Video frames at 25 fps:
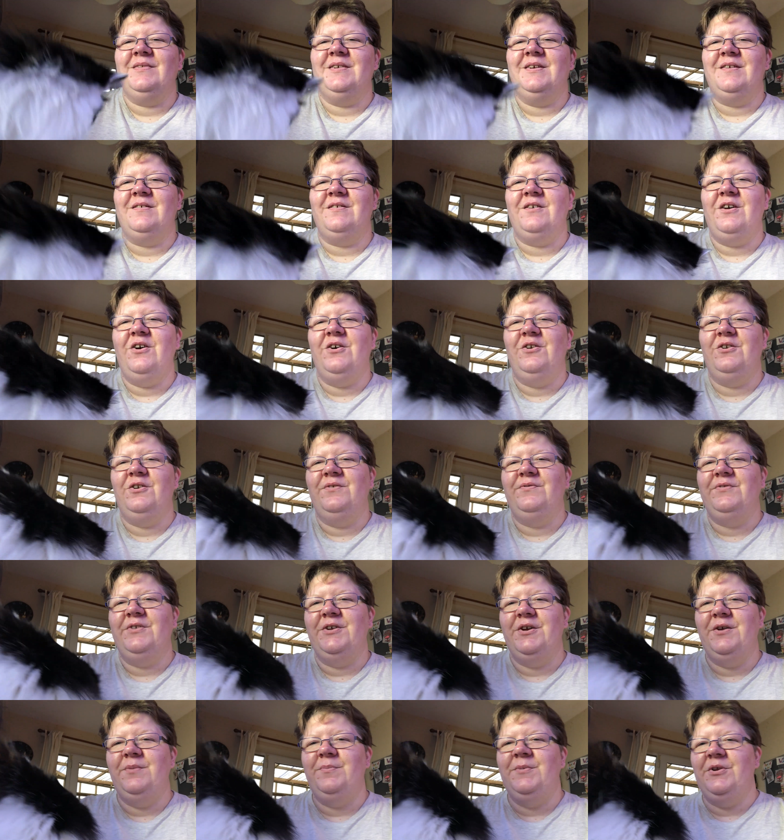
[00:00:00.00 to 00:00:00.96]
it's got a
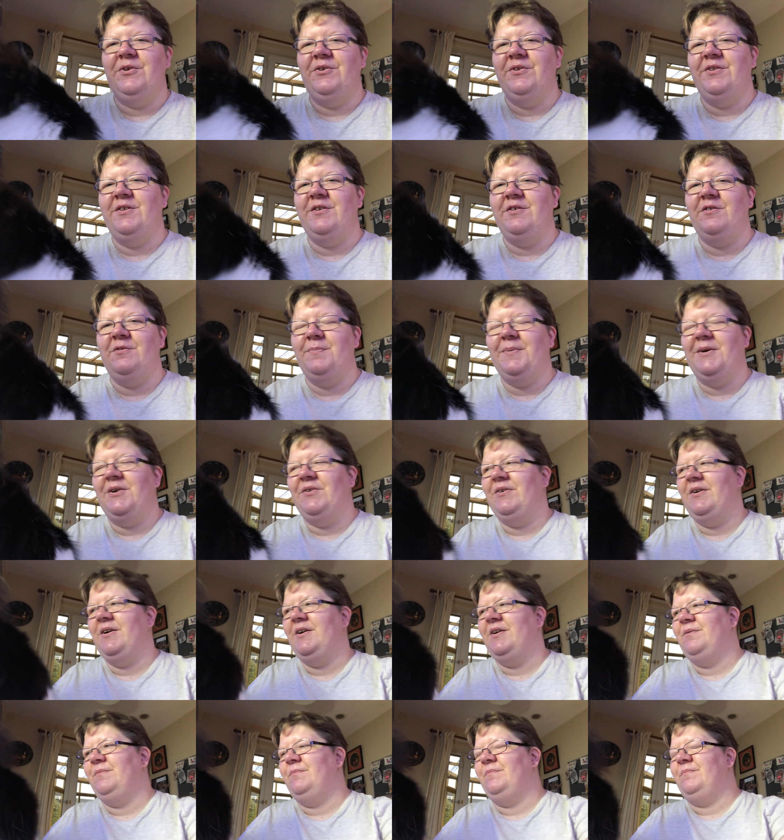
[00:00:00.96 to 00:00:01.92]
lovely community
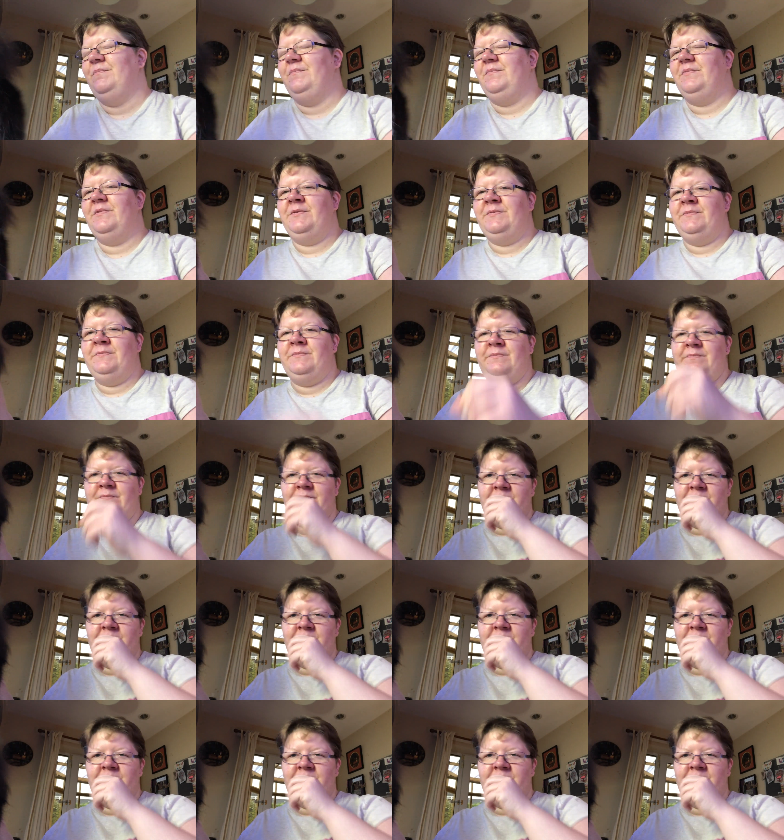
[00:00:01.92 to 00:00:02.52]
spirit and,